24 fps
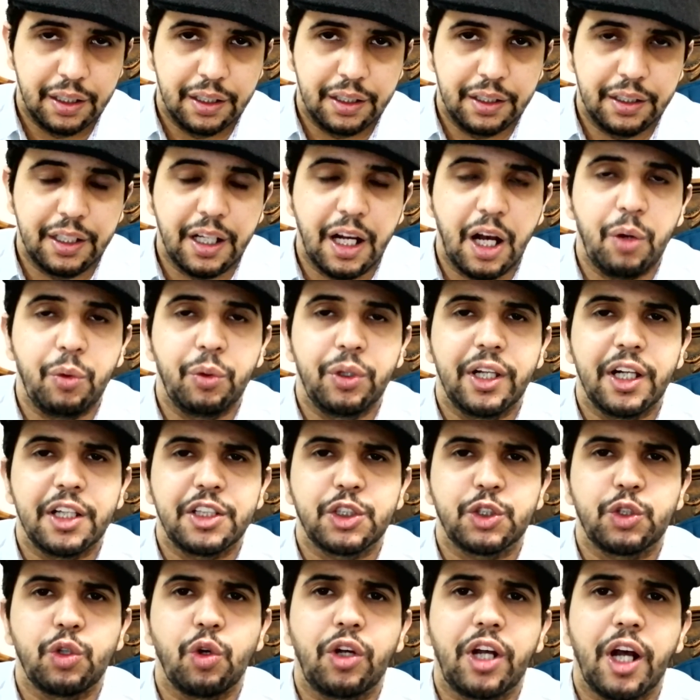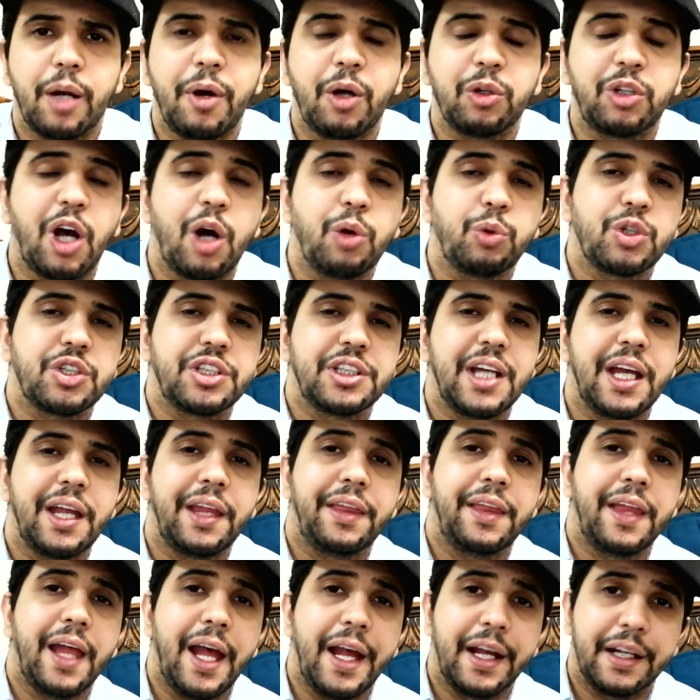Now let's talk about how to say
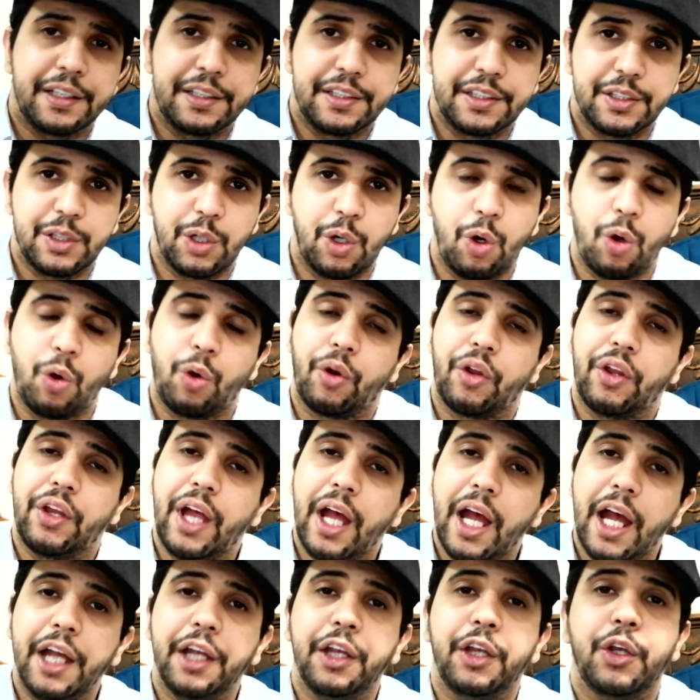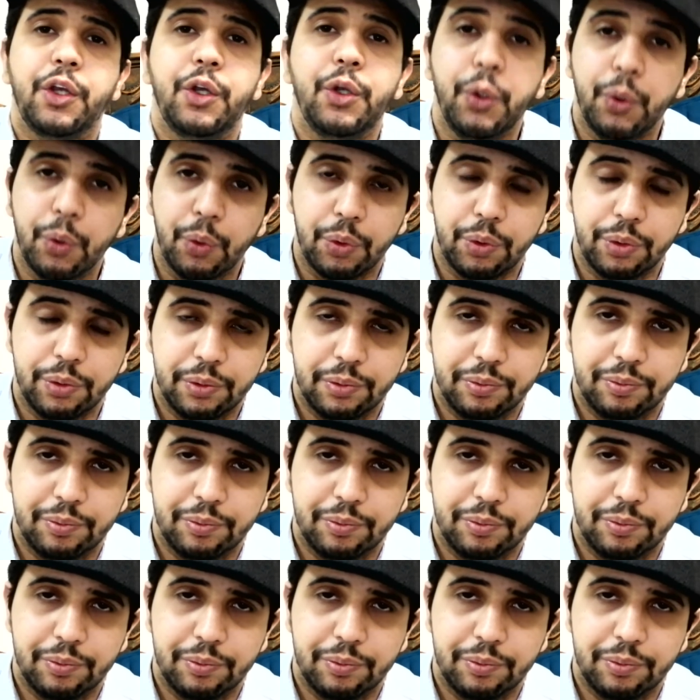thanks or thank you.